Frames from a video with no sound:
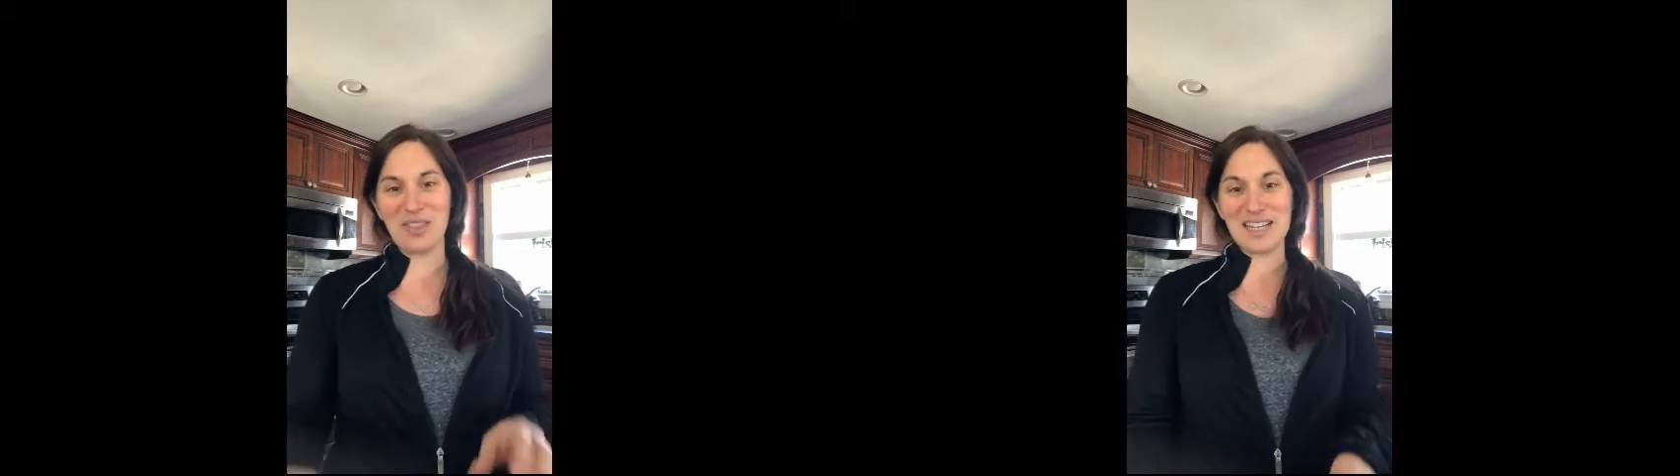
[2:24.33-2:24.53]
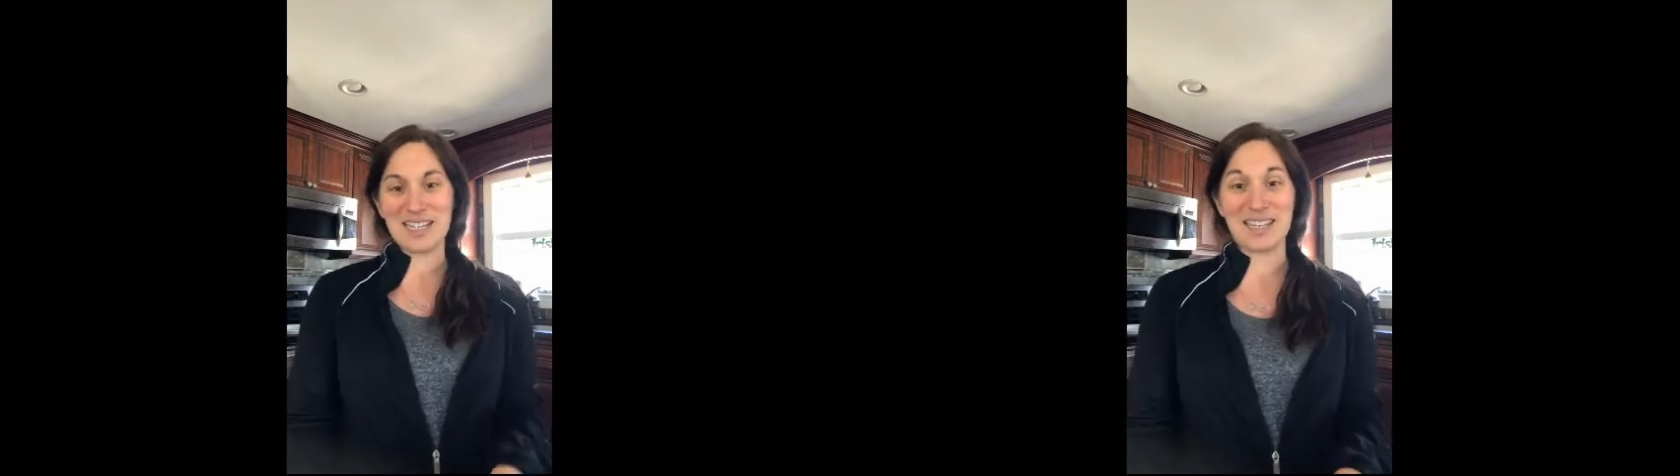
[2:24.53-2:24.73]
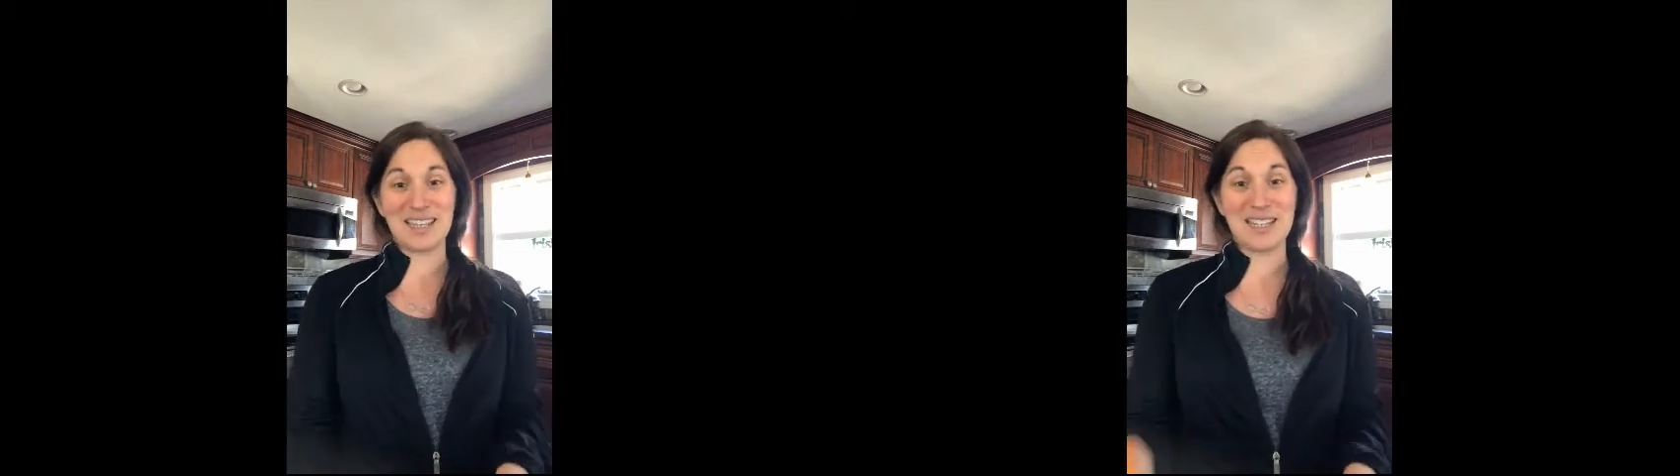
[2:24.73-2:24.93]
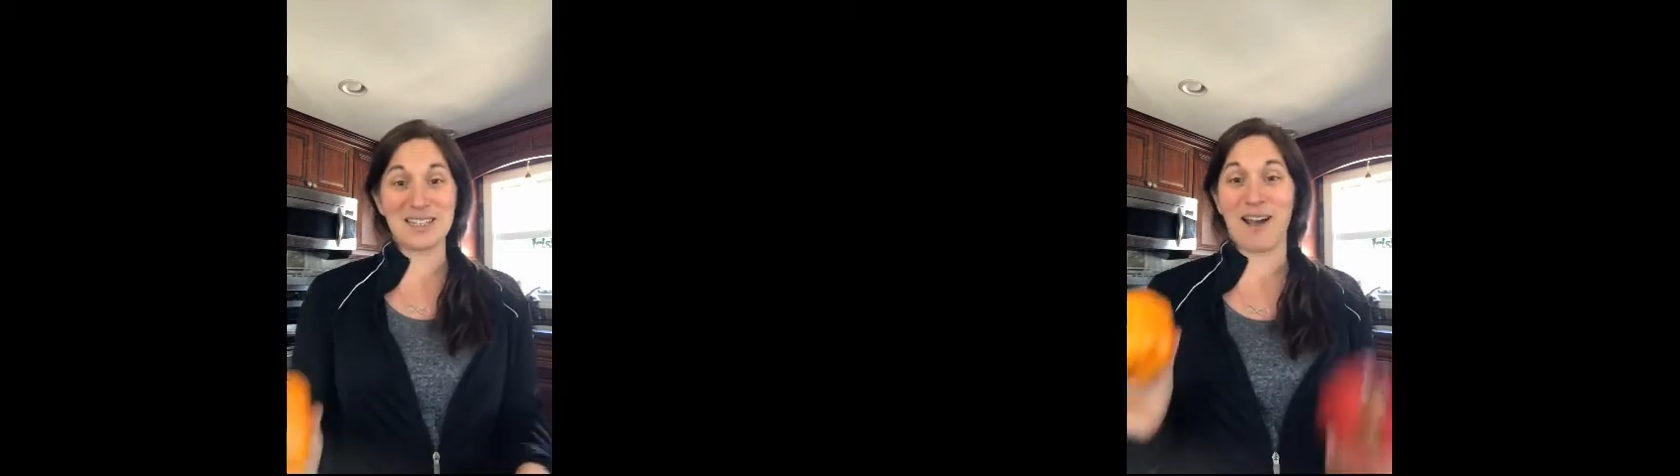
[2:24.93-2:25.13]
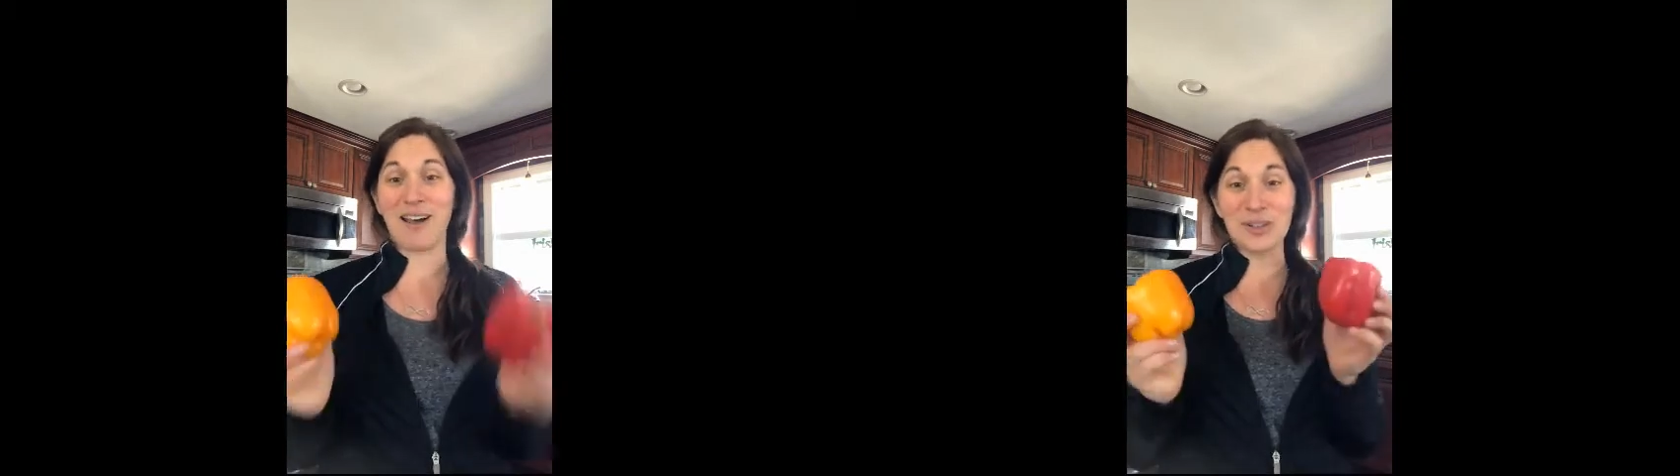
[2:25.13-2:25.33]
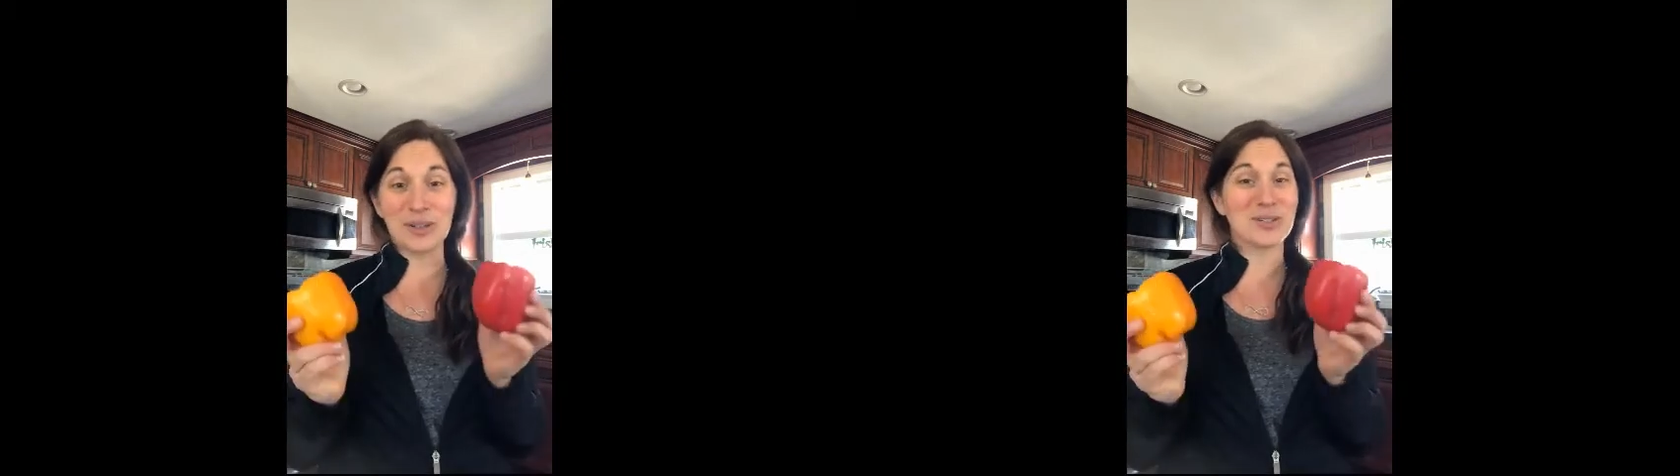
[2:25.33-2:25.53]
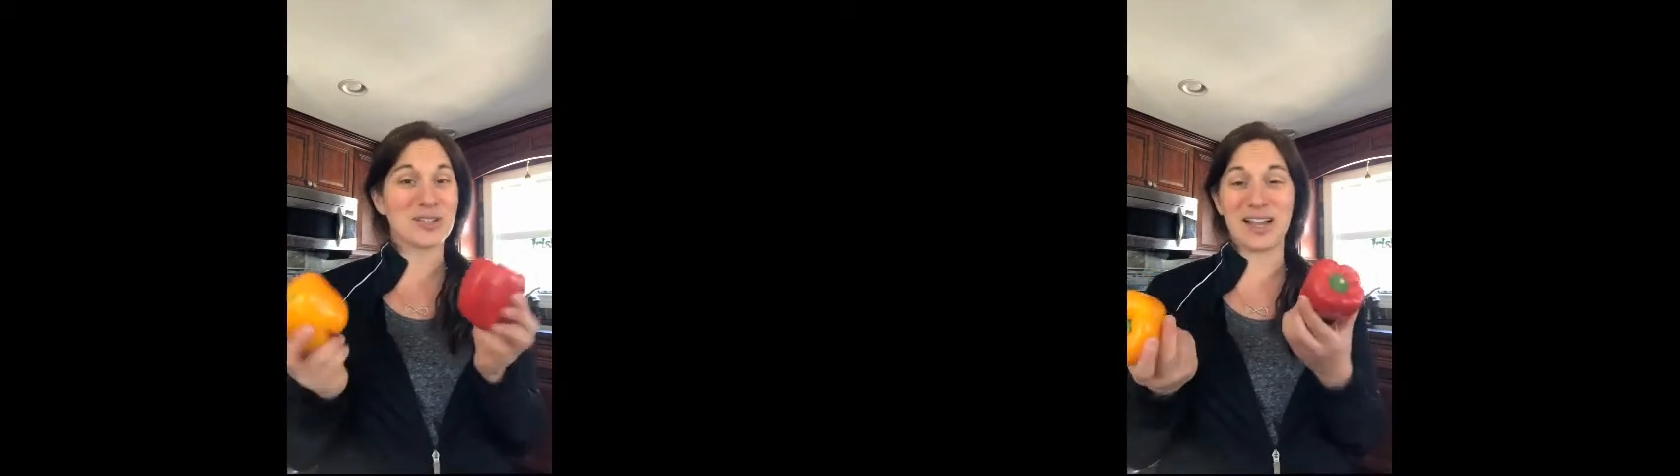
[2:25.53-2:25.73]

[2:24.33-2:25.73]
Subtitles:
they see these colors,